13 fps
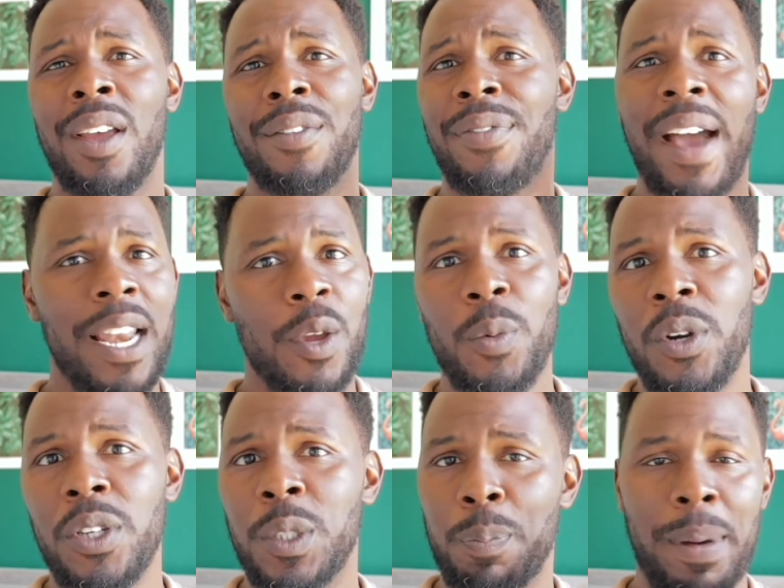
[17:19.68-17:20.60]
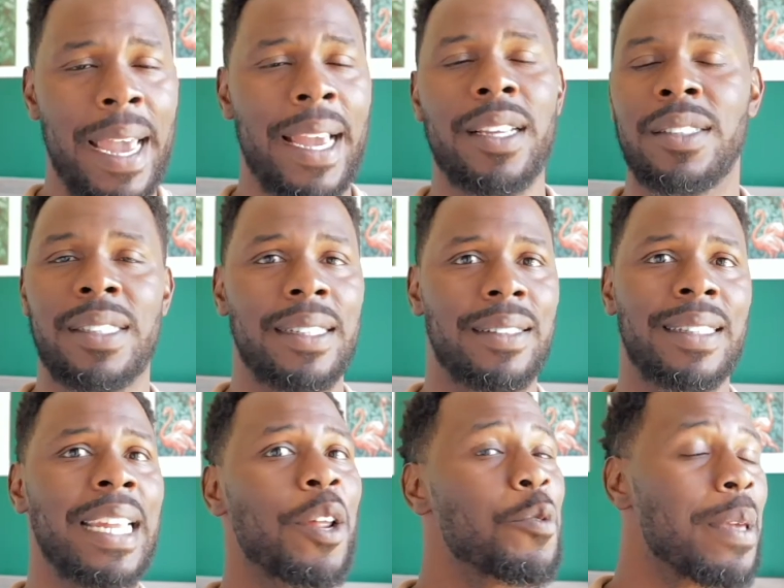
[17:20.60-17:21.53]
valuers, banks,
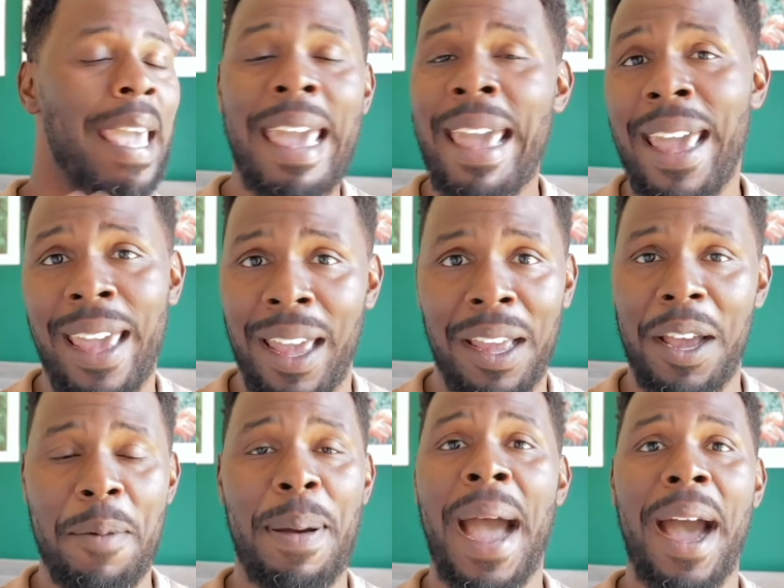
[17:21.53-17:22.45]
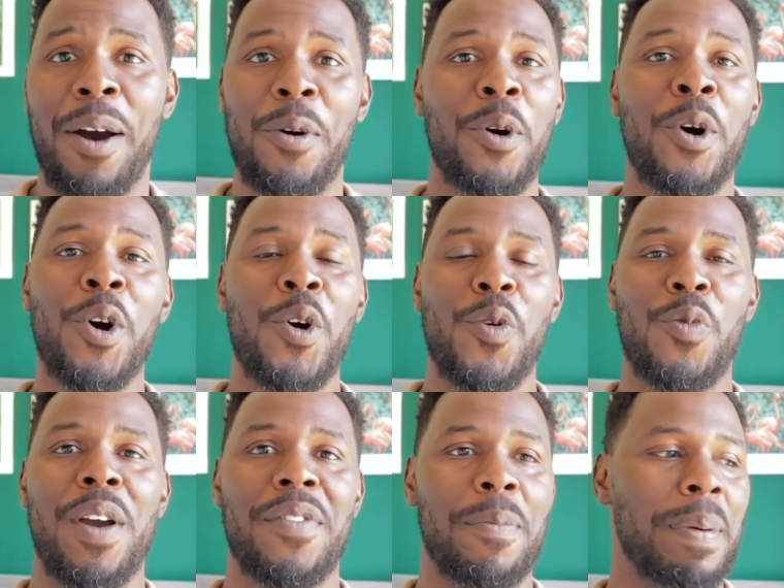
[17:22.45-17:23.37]
they don't care about
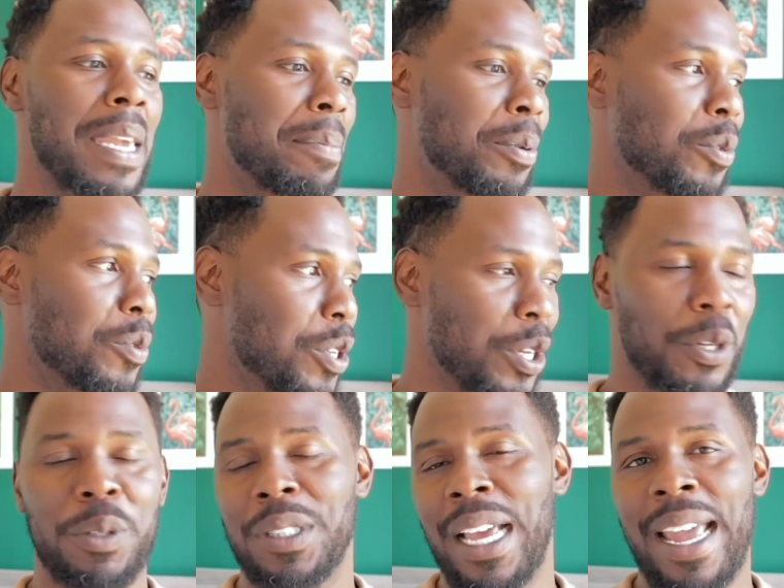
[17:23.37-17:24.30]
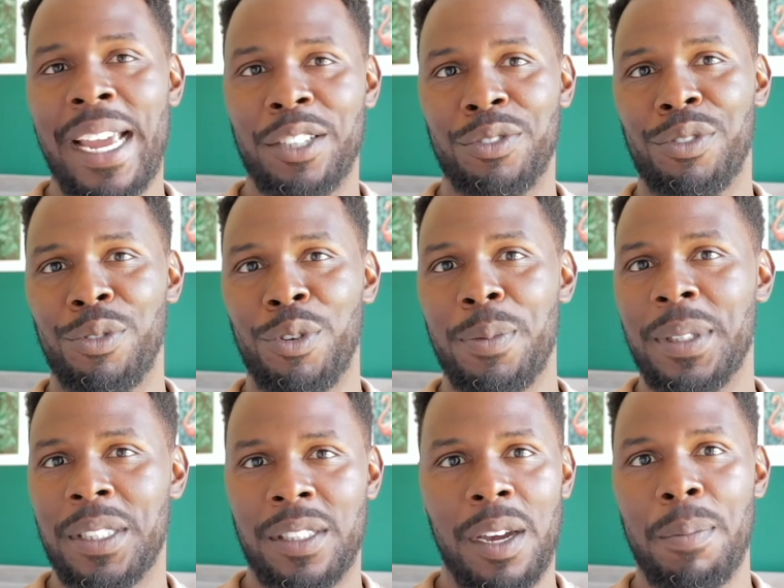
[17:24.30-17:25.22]
whether people use that extra room
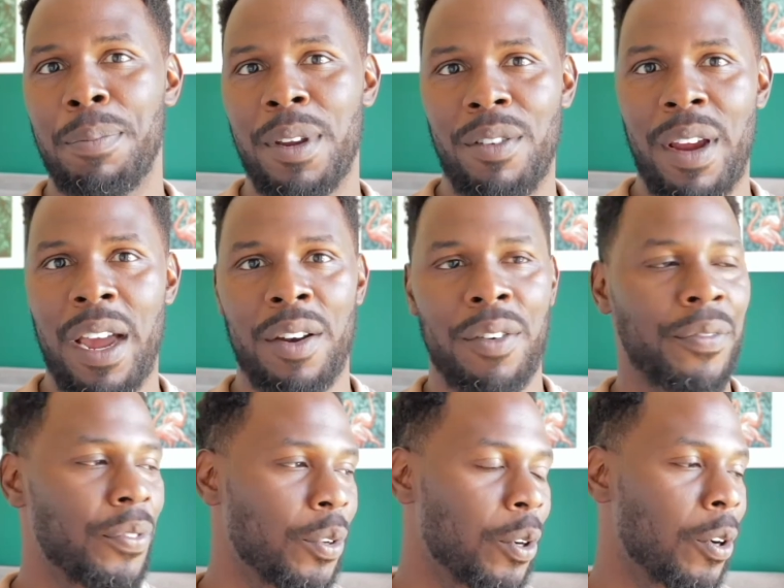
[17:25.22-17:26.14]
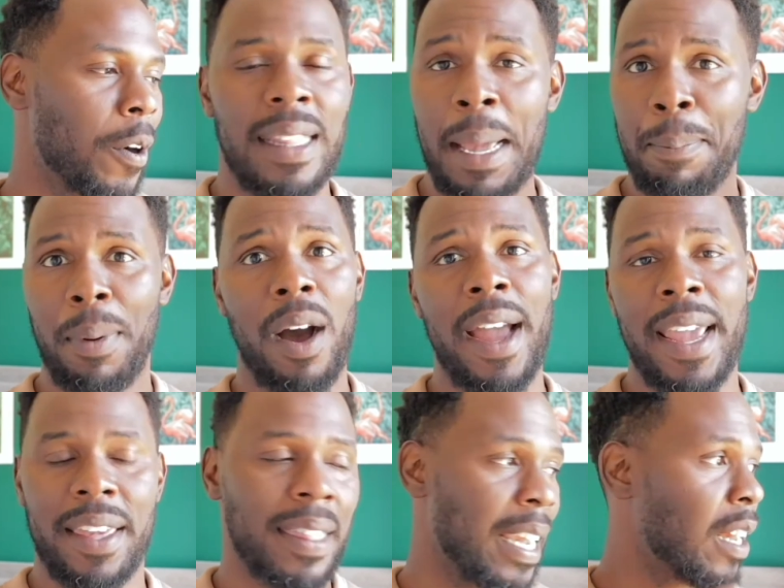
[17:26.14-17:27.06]
as a dumping ground for their
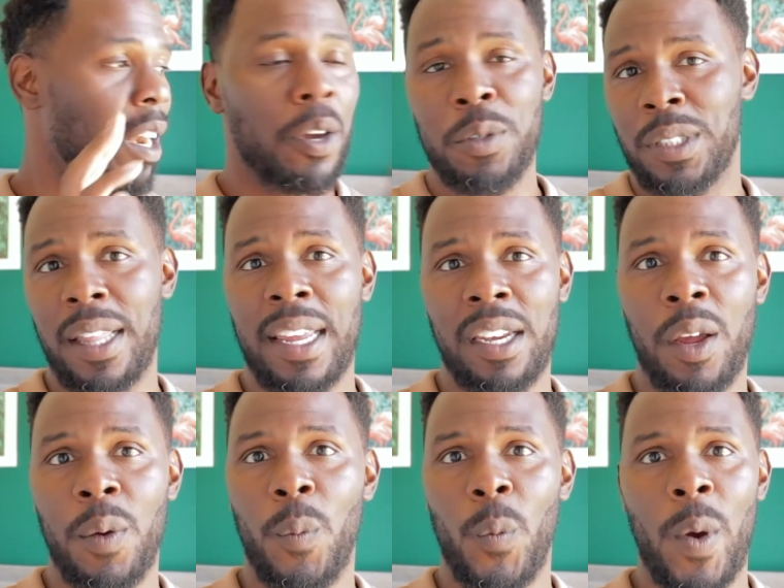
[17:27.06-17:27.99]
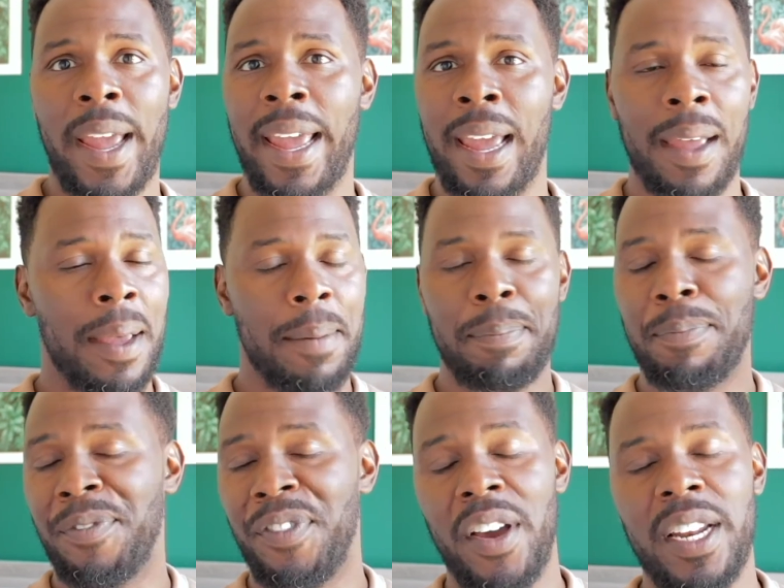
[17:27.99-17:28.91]
bike, their clothes that they don't wear,
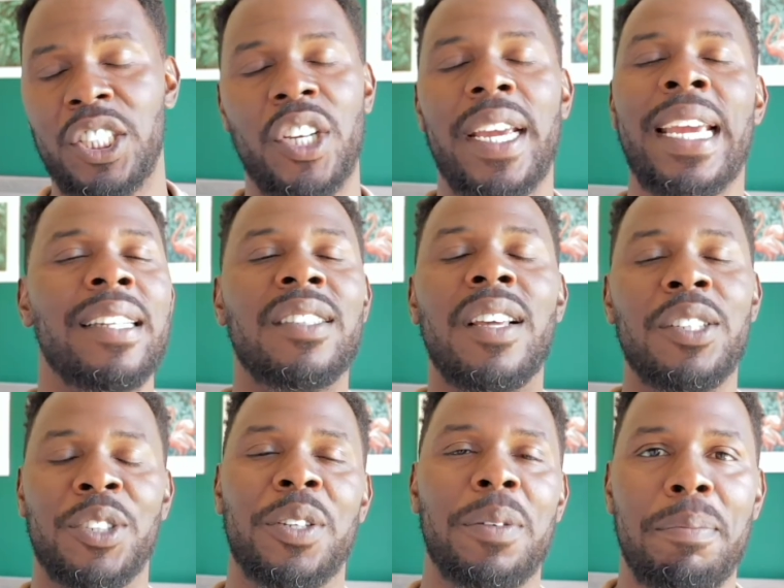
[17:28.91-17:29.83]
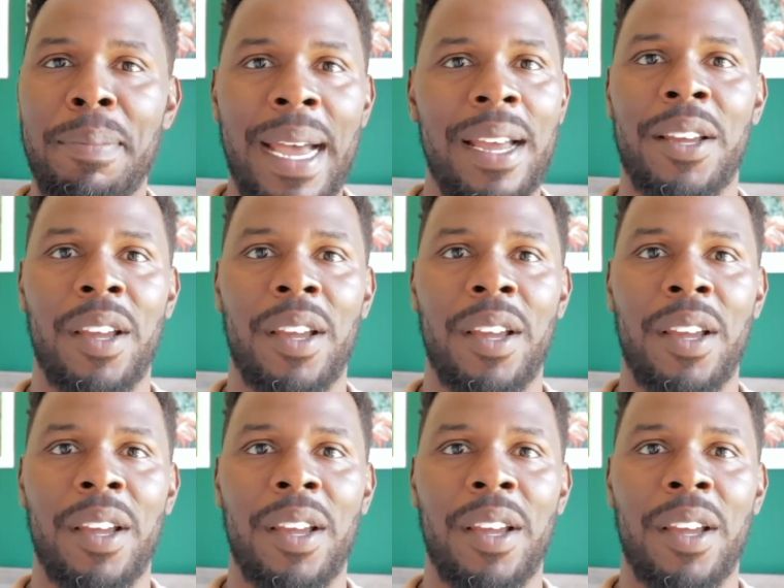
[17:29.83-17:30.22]
furniture. It doesn't matter,